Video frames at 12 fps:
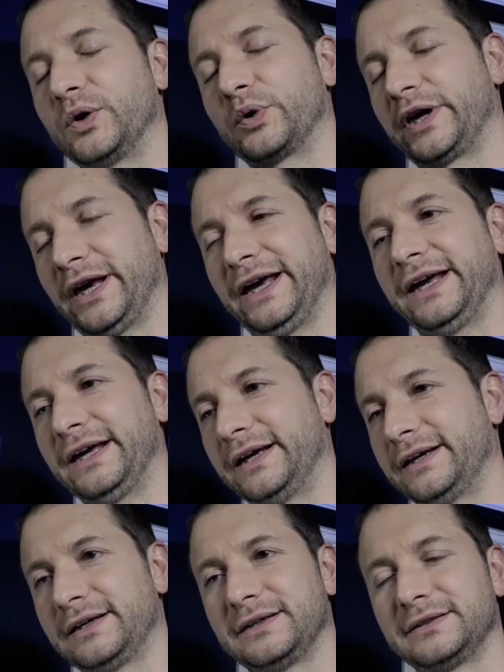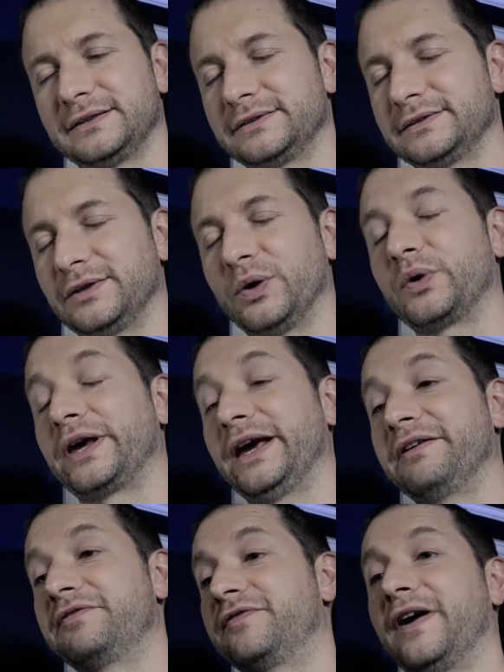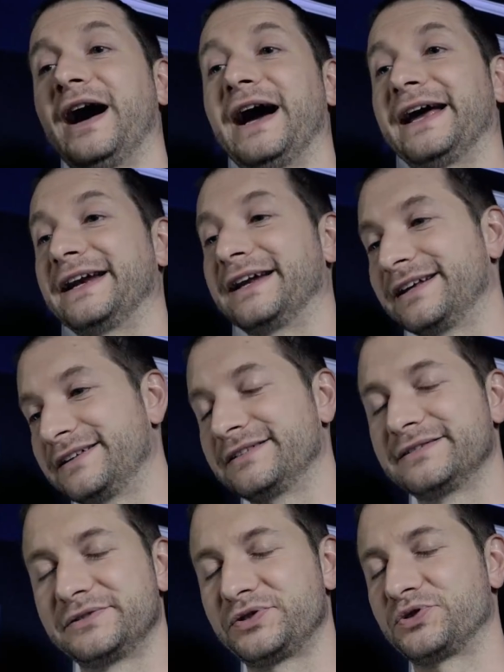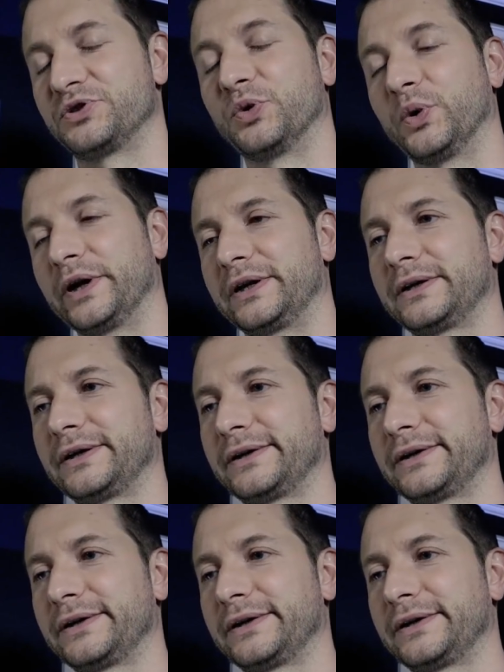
Okay. The M1 build? Okay, fine. Just do it.